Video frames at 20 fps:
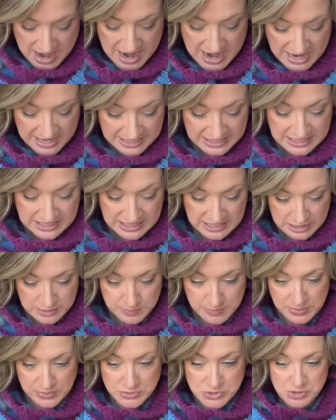I
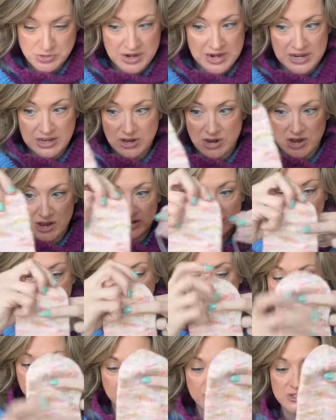keep trying on
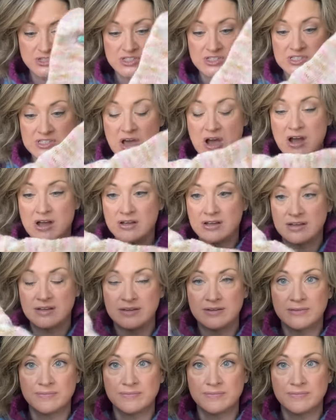the first sock,